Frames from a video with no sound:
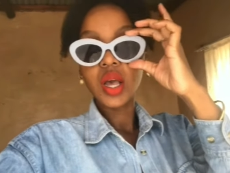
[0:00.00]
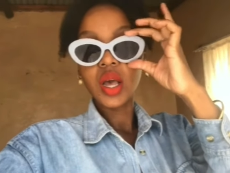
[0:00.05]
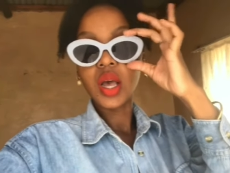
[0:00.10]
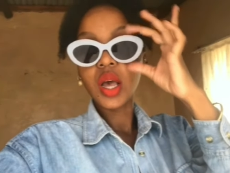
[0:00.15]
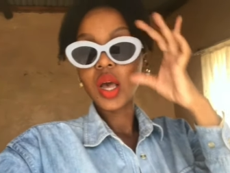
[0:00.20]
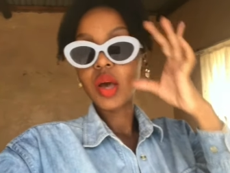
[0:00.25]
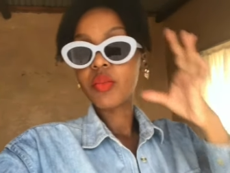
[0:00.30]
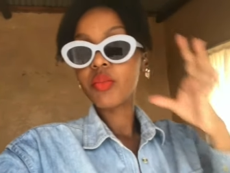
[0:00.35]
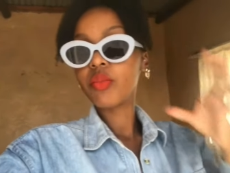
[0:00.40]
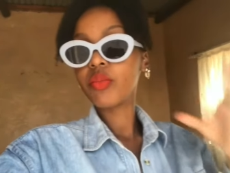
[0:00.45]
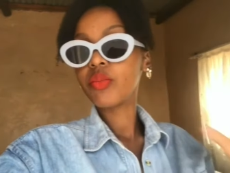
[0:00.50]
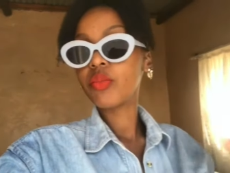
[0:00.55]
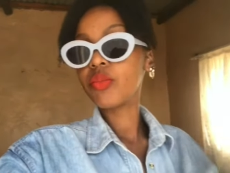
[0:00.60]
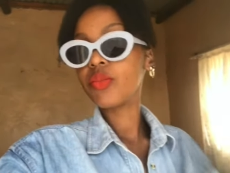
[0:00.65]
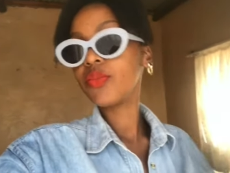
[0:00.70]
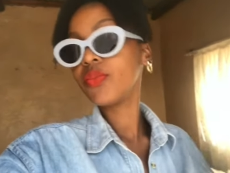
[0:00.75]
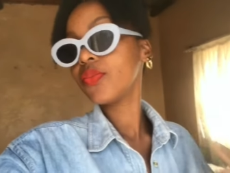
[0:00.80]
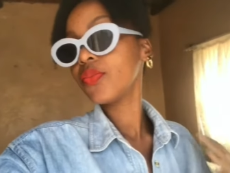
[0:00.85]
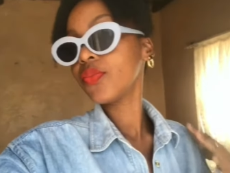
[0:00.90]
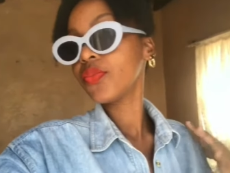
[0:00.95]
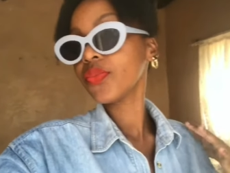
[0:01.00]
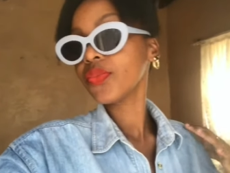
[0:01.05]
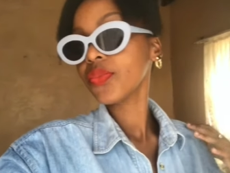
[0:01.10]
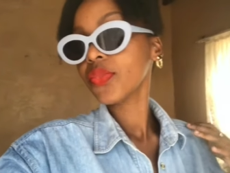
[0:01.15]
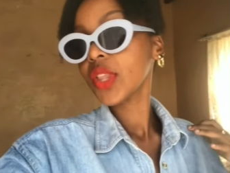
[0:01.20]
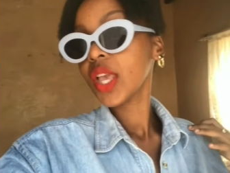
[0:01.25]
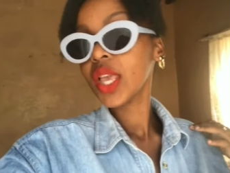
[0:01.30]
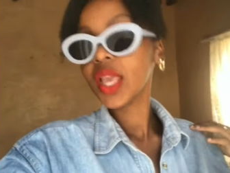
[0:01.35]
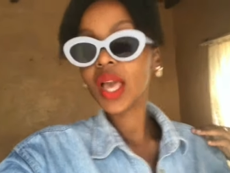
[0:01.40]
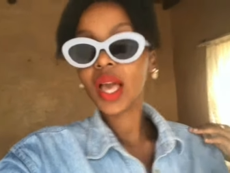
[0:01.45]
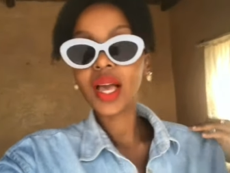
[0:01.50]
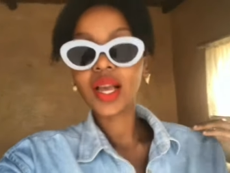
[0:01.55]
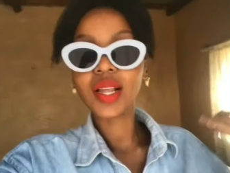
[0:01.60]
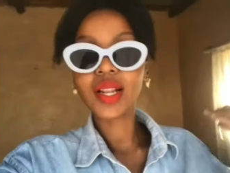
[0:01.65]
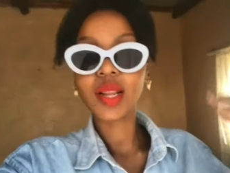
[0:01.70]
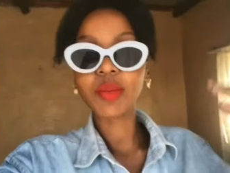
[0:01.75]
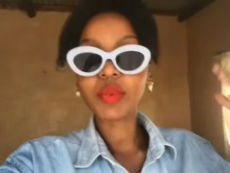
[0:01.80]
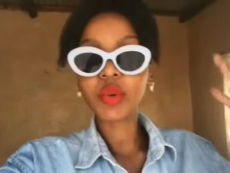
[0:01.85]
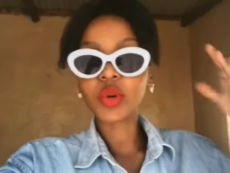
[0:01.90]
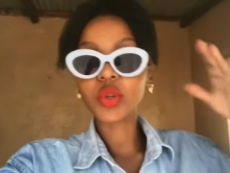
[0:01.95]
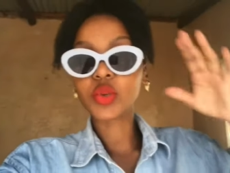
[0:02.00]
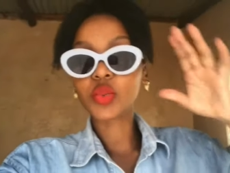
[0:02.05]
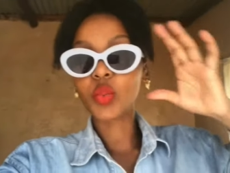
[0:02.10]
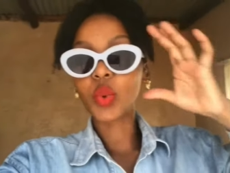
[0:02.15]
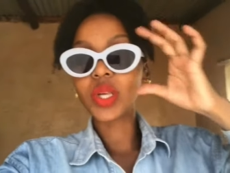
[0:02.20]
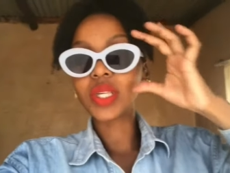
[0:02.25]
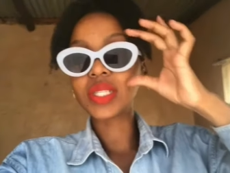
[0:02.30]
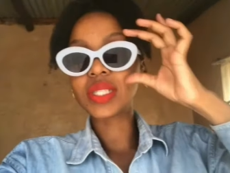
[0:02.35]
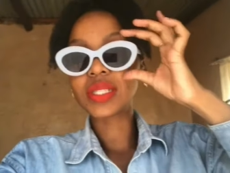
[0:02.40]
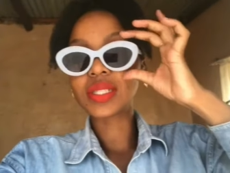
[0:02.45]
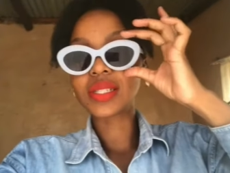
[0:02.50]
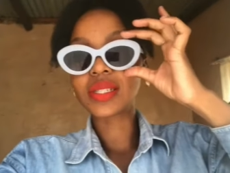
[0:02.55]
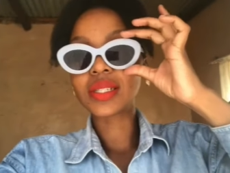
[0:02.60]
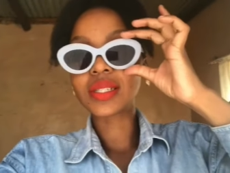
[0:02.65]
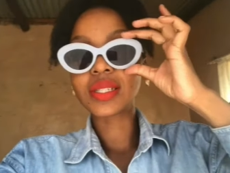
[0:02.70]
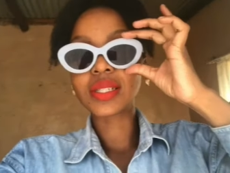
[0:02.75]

um, yeah, let me not waste